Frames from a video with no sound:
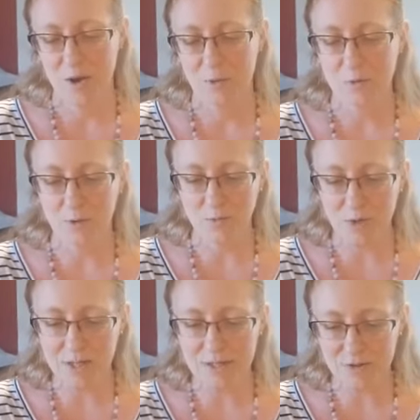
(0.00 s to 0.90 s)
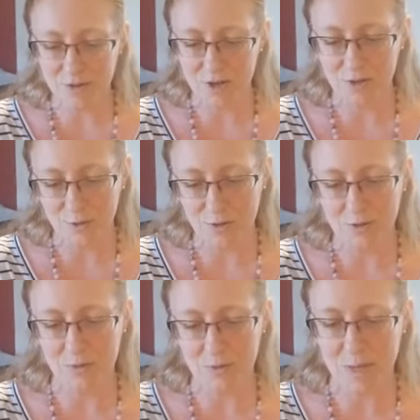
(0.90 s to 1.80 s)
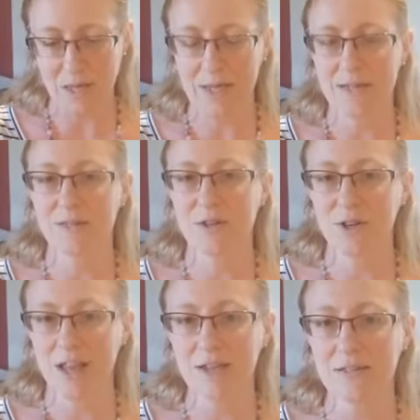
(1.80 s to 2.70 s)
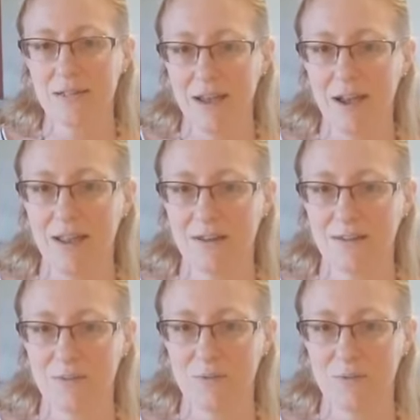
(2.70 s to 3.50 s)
What really struck a chord with me is her last line,